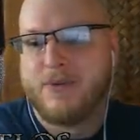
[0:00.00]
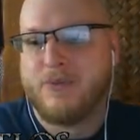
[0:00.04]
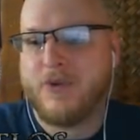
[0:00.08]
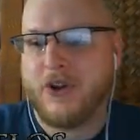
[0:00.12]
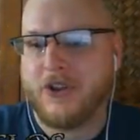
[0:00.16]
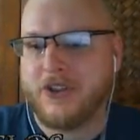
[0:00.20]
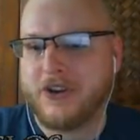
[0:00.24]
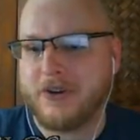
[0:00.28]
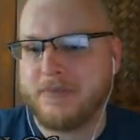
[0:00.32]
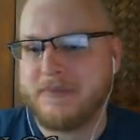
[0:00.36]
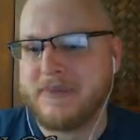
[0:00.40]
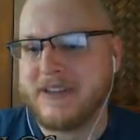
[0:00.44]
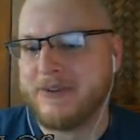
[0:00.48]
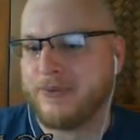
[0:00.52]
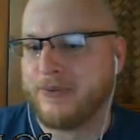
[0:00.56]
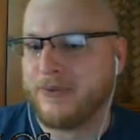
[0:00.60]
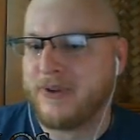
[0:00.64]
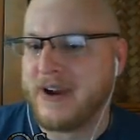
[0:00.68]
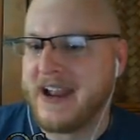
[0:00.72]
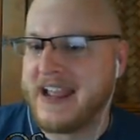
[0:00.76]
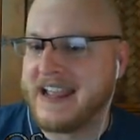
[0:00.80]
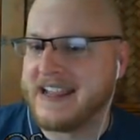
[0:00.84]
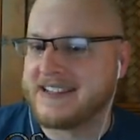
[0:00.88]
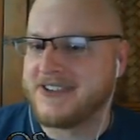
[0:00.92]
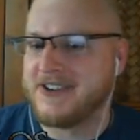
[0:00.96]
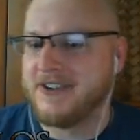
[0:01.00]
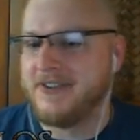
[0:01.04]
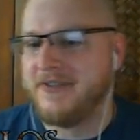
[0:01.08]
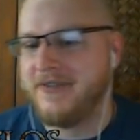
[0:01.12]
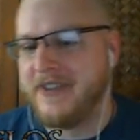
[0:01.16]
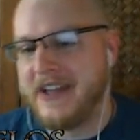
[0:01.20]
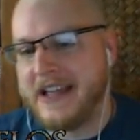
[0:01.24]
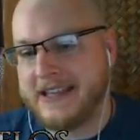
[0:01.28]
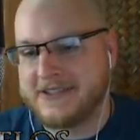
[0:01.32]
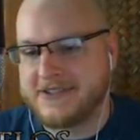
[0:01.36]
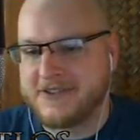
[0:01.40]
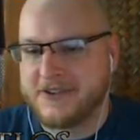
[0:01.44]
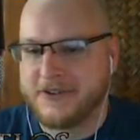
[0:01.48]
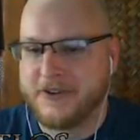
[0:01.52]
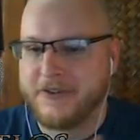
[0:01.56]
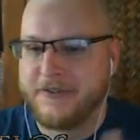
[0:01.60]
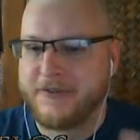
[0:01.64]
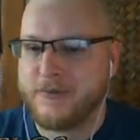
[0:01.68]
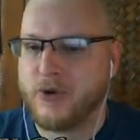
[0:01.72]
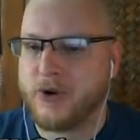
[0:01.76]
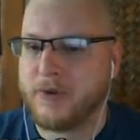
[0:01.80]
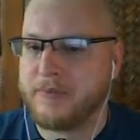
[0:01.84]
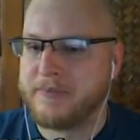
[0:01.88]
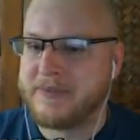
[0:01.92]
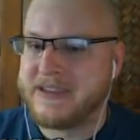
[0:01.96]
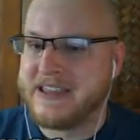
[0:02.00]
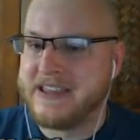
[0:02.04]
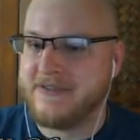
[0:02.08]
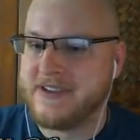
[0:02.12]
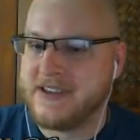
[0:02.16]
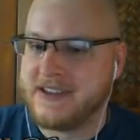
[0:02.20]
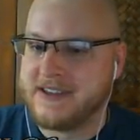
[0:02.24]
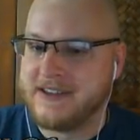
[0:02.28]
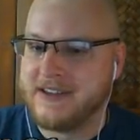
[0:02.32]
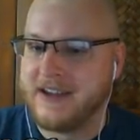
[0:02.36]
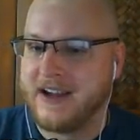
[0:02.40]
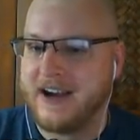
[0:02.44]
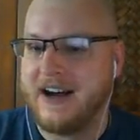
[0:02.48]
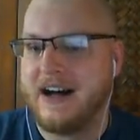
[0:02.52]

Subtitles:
Will there be ranks to advance through for more the